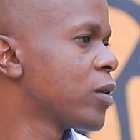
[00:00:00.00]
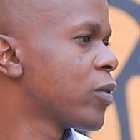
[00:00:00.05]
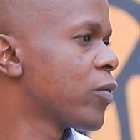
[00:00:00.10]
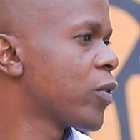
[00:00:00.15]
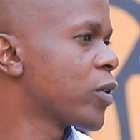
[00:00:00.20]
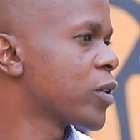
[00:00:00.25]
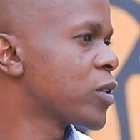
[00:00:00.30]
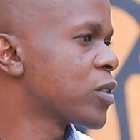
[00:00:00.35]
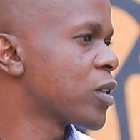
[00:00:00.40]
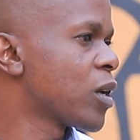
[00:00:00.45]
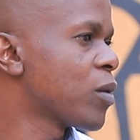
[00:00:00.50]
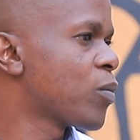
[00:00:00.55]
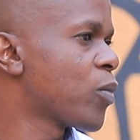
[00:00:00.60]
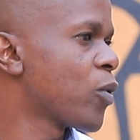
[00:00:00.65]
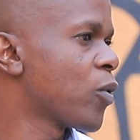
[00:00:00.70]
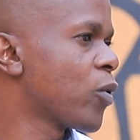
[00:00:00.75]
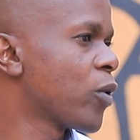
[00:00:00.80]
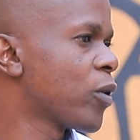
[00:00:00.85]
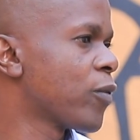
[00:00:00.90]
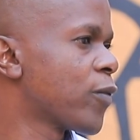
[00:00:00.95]
For
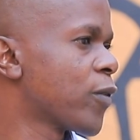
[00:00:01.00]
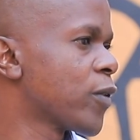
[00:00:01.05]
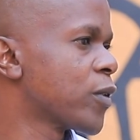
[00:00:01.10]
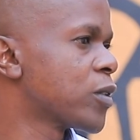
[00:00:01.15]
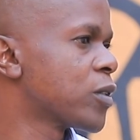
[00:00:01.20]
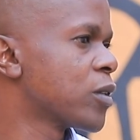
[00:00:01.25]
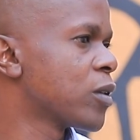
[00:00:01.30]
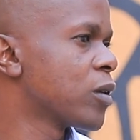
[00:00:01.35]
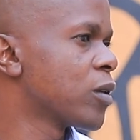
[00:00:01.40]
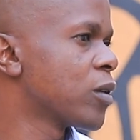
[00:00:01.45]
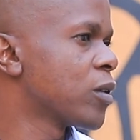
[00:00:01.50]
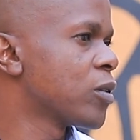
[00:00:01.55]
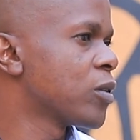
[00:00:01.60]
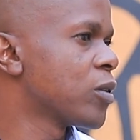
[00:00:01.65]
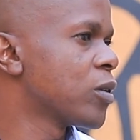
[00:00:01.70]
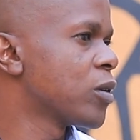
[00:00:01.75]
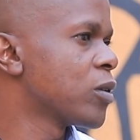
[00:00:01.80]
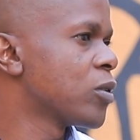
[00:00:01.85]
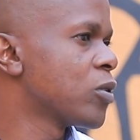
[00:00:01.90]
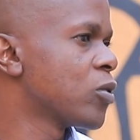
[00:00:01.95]
example, if
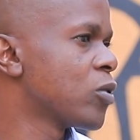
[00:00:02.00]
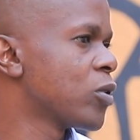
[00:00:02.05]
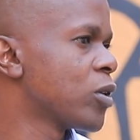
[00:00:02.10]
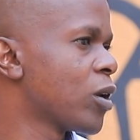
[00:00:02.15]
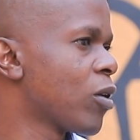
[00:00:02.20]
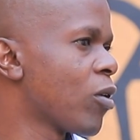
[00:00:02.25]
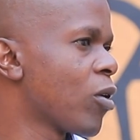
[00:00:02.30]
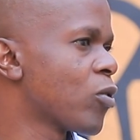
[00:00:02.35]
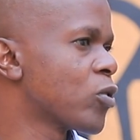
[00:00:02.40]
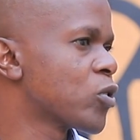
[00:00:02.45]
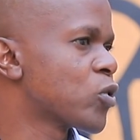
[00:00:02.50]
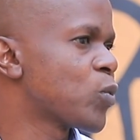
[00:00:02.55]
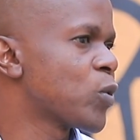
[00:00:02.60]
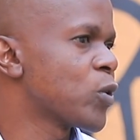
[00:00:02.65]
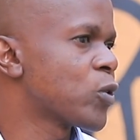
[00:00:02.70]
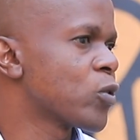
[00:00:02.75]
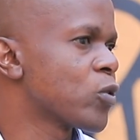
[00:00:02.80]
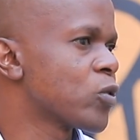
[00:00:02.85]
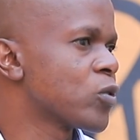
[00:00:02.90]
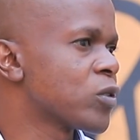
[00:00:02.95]
in our
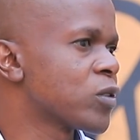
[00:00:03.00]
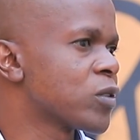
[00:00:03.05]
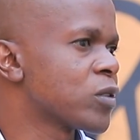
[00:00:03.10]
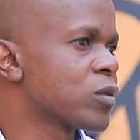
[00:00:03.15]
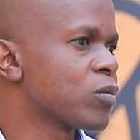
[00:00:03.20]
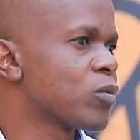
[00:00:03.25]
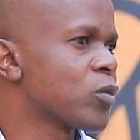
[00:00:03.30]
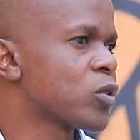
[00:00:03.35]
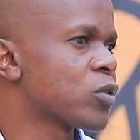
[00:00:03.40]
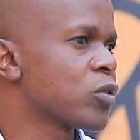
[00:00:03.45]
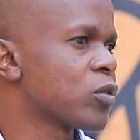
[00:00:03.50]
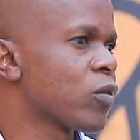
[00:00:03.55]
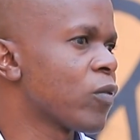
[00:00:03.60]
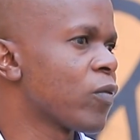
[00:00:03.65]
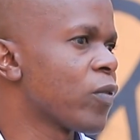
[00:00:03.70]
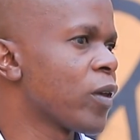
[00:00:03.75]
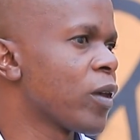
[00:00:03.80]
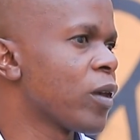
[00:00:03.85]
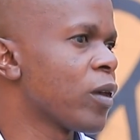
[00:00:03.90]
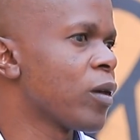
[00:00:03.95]
hospitals, most of
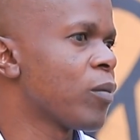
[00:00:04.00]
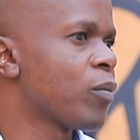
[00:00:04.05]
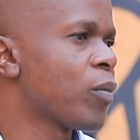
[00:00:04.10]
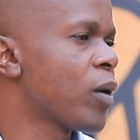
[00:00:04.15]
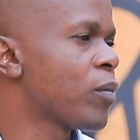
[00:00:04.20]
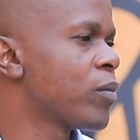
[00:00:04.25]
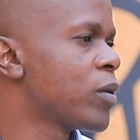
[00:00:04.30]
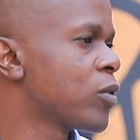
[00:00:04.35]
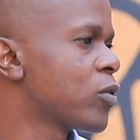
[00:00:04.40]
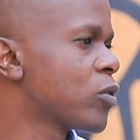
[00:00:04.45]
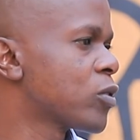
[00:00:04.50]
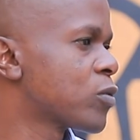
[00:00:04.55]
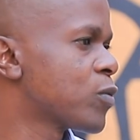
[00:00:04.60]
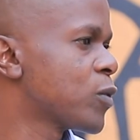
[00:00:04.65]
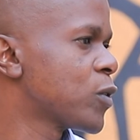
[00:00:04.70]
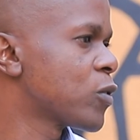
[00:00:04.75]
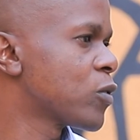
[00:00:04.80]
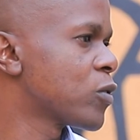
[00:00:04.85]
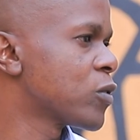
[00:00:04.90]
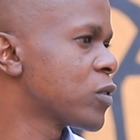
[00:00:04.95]
the public
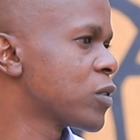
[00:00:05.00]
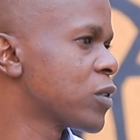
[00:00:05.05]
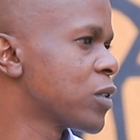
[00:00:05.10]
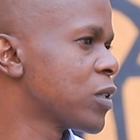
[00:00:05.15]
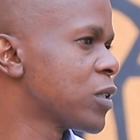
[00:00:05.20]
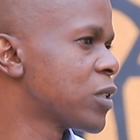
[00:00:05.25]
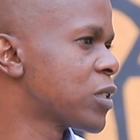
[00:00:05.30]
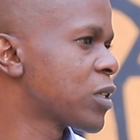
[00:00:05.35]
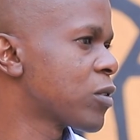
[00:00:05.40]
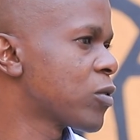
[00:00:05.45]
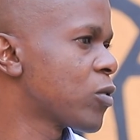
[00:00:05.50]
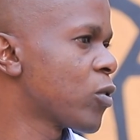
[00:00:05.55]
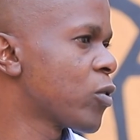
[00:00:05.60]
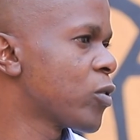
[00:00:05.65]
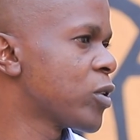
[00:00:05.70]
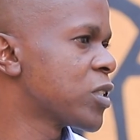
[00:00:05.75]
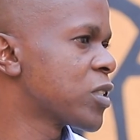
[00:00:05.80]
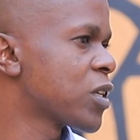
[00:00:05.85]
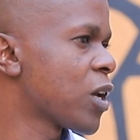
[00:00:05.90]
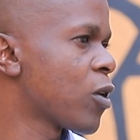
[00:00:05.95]
hospitals, it's
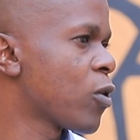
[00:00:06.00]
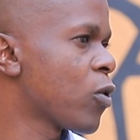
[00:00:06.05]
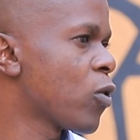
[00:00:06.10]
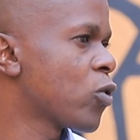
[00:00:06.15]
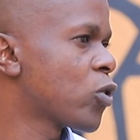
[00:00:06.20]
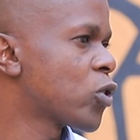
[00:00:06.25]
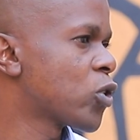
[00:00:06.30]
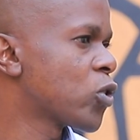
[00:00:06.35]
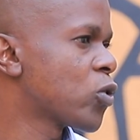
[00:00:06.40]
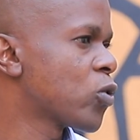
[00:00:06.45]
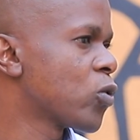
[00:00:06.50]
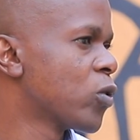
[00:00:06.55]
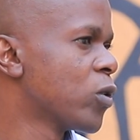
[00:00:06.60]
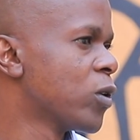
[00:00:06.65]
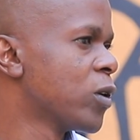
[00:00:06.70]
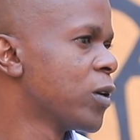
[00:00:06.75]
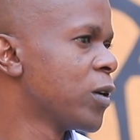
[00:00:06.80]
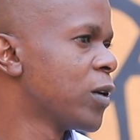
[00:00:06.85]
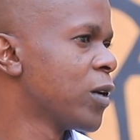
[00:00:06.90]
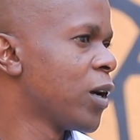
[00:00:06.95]
always a long queue,
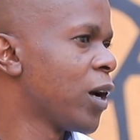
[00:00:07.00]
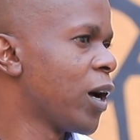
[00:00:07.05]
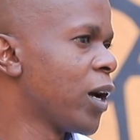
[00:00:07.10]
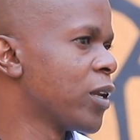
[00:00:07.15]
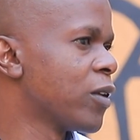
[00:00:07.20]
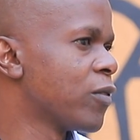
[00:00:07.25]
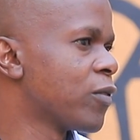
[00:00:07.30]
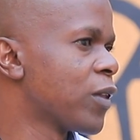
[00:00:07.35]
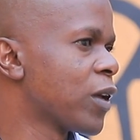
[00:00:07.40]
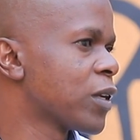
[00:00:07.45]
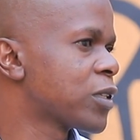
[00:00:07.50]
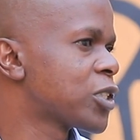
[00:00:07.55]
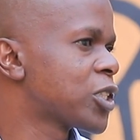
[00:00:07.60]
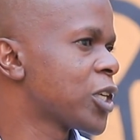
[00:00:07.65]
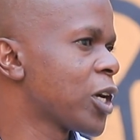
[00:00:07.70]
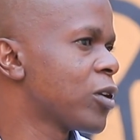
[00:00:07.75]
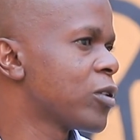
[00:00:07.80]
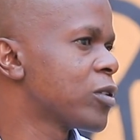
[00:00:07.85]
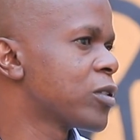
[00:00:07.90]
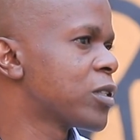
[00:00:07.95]
and if that
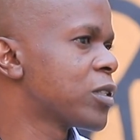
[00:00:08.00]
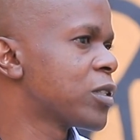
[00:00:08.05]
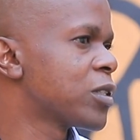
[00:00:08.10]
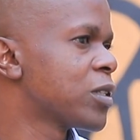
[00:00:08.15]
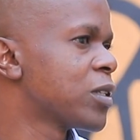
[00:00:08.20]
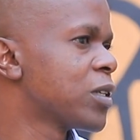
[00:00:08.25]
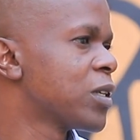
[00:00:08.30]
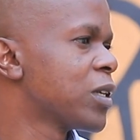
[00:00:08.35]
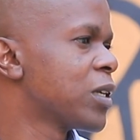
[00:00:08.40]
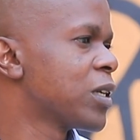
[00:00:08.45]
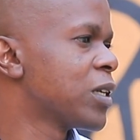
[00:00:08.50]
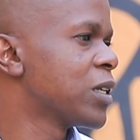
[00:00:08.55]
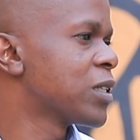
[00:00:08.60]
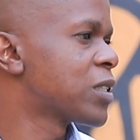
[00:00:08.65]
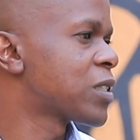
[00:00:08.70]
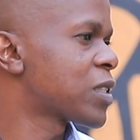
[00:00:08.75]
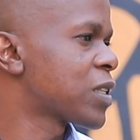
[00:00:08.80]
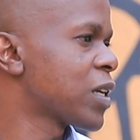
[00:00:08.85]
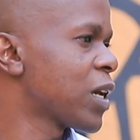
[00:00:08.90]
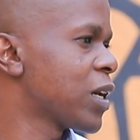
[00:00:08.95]
child
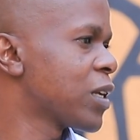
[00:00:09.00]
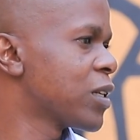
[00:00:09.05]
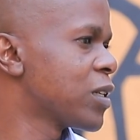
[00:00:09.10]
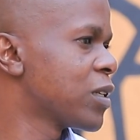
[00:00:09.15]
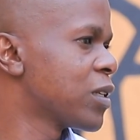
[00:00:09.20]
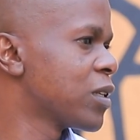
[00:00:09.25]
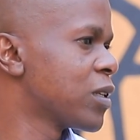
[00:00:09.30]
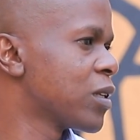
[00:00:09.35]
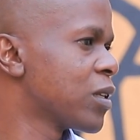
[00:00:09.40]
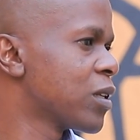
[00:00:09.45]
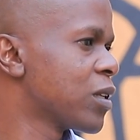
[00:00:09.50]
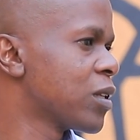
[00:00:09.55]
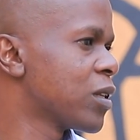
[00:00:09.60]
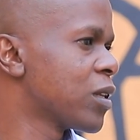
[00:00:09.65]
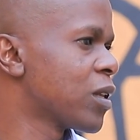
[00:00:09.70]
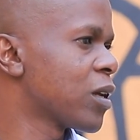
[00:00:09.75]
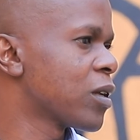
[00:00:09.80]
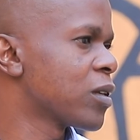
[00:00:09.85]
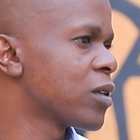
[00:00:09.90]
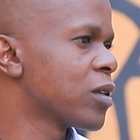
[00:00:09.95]
gets tired
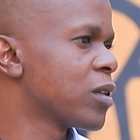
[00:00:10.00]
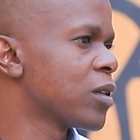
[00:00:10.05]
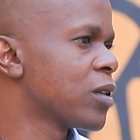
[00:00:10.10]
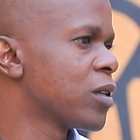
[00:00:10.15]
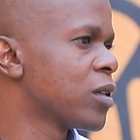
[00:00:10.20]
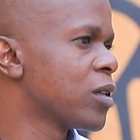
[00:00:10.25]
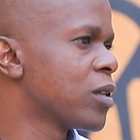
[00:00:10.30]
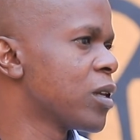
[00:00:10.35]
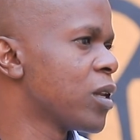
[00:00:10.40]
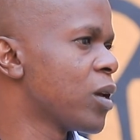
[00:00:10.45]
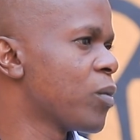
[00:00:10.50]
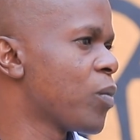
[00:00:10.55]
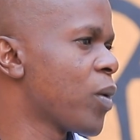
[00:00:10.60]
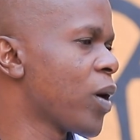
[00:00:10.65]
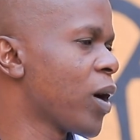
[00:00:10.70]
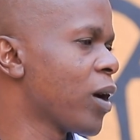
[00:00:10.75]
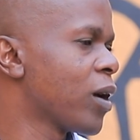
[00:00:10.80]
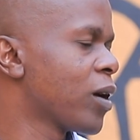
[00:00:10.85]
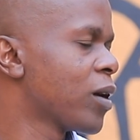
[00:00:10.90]
in labor,